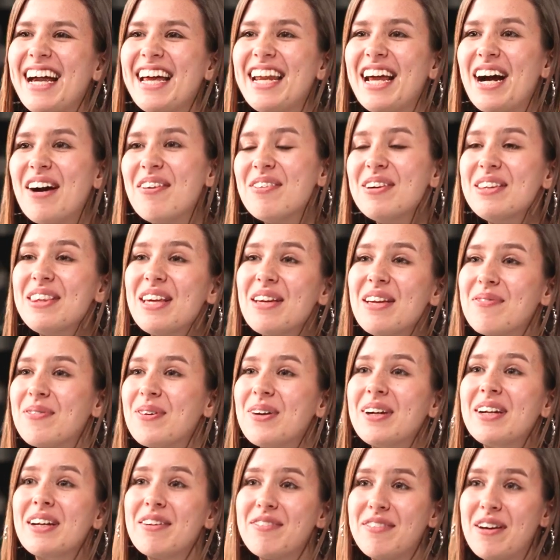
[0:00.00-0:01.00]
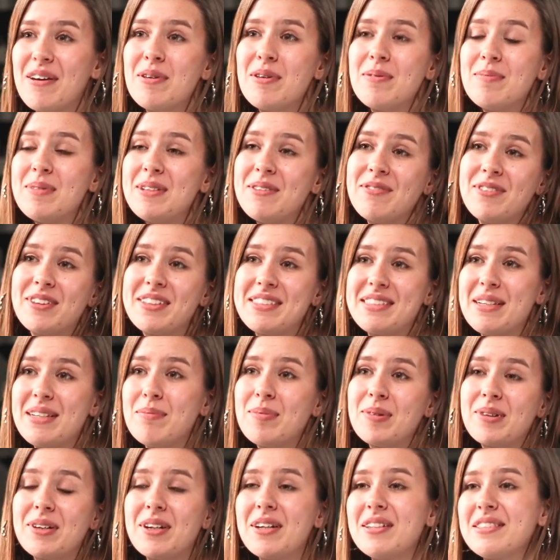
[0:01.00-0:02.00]
And how would that work if I would be, for
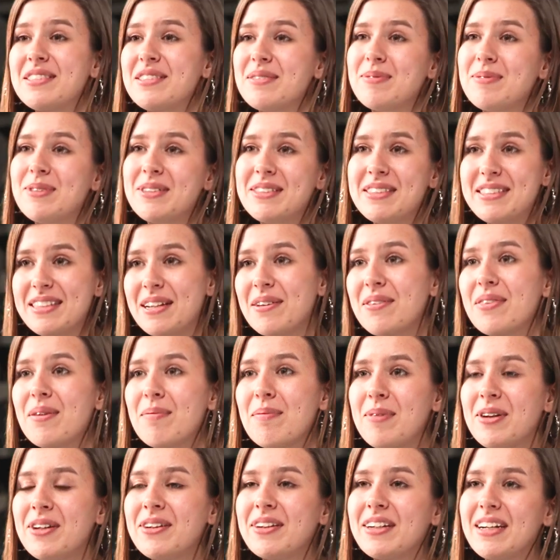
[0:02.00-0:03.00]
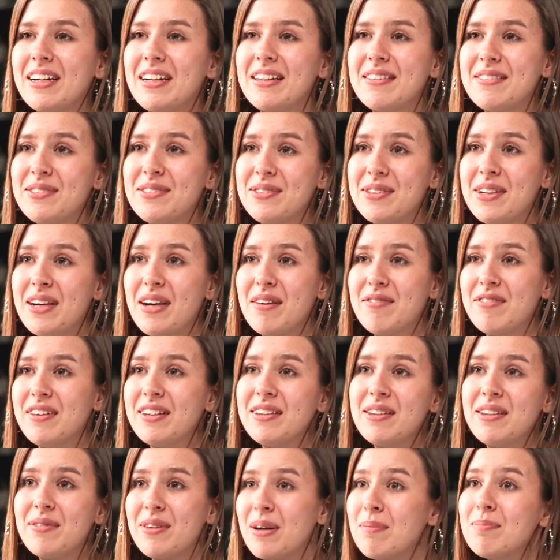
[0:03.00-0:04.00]
example, a customer in South America? Do you have
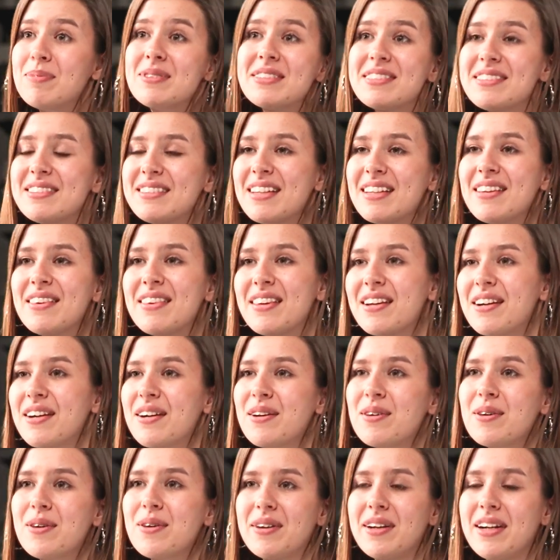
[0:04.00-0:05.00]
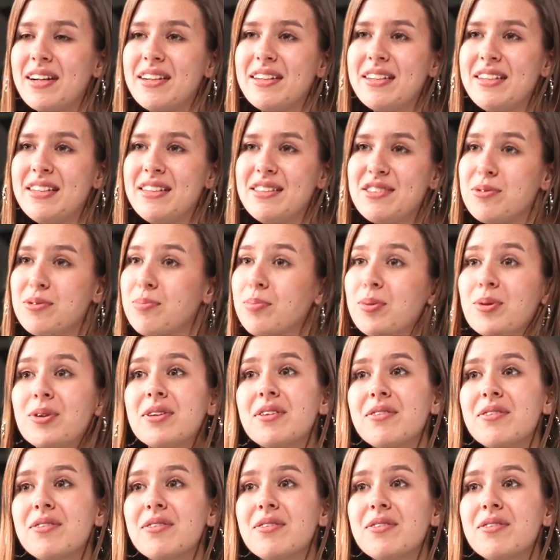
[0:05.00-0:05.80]
any representative there or any support